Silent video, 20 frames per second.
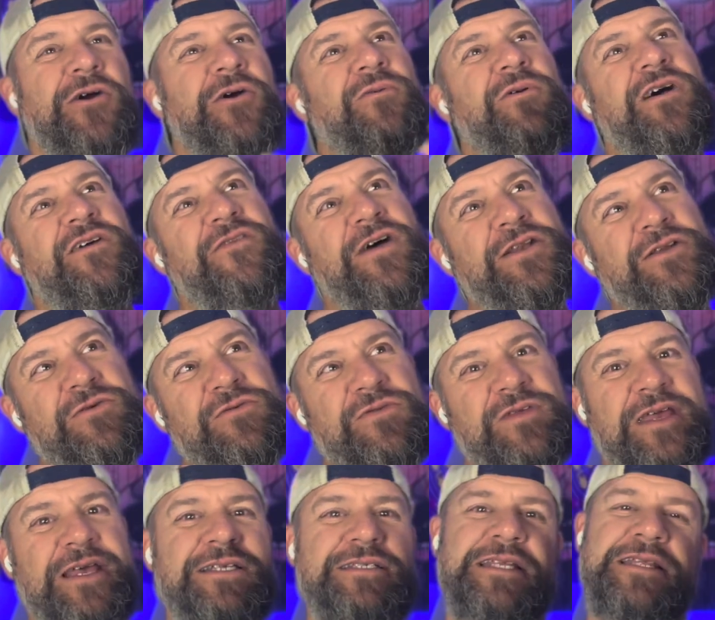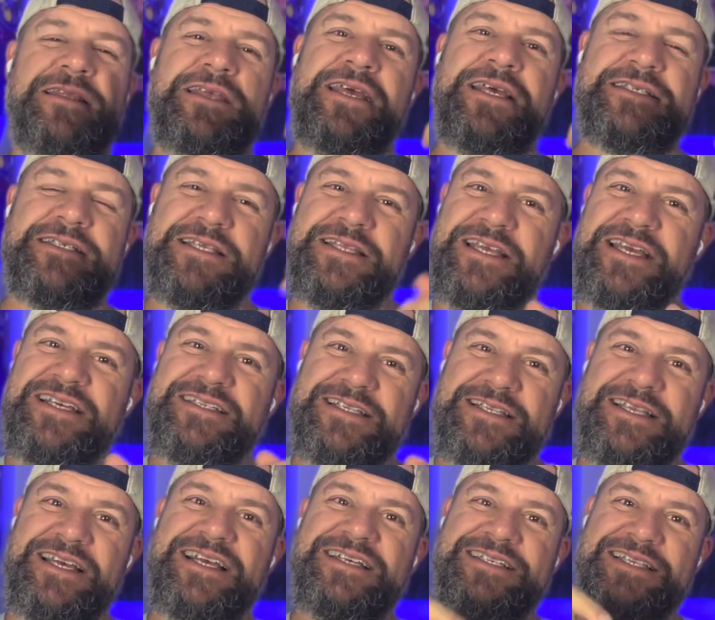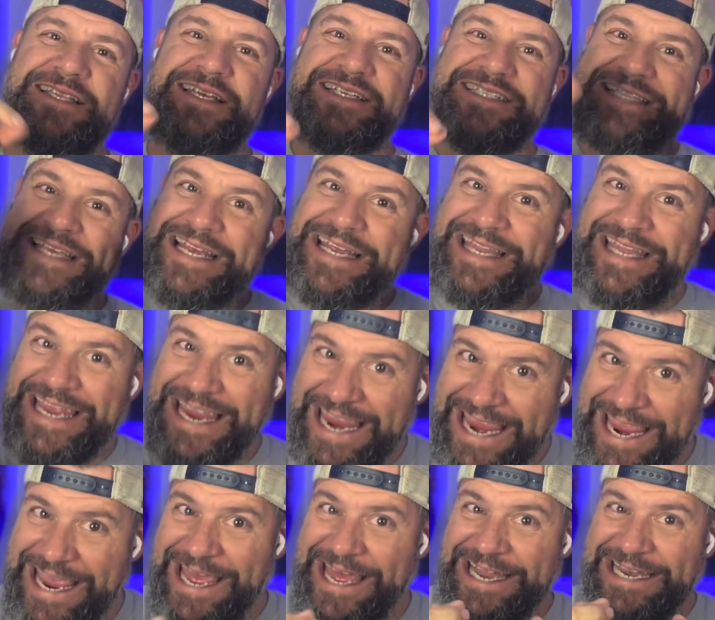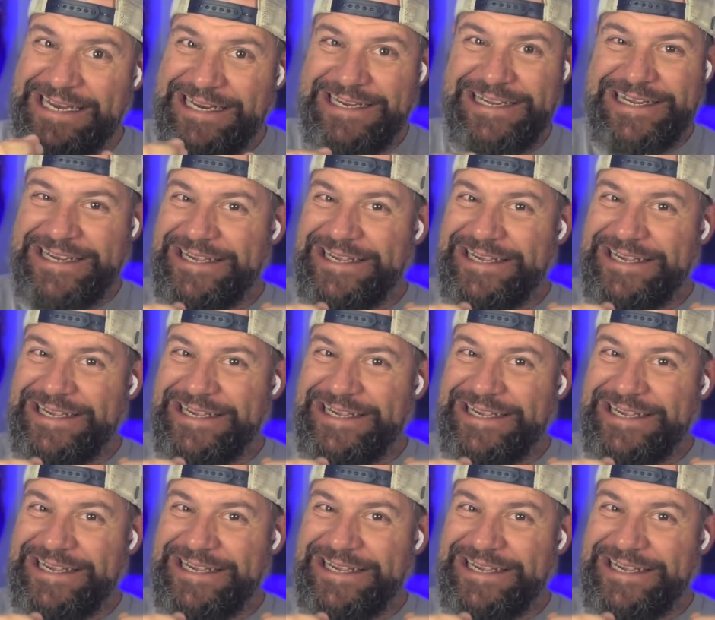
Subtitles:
well, if I do this and this and this and this and this, then in the end,